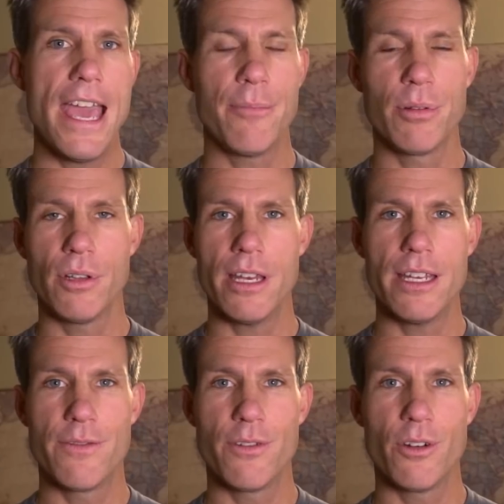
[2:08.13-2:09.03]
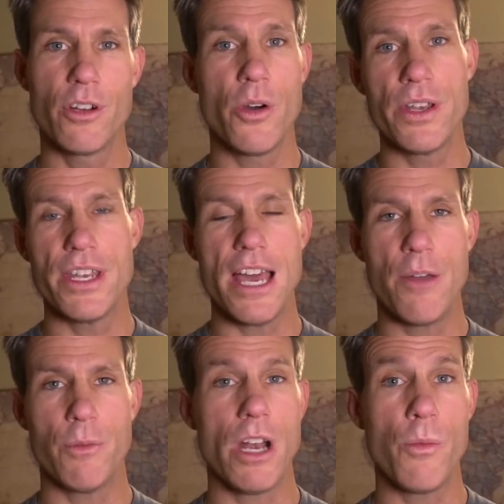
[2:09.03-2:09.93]
And plenty for going
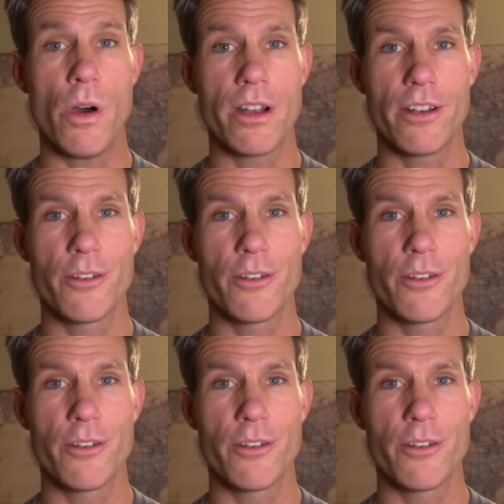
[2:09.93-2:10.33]
down when I wanted to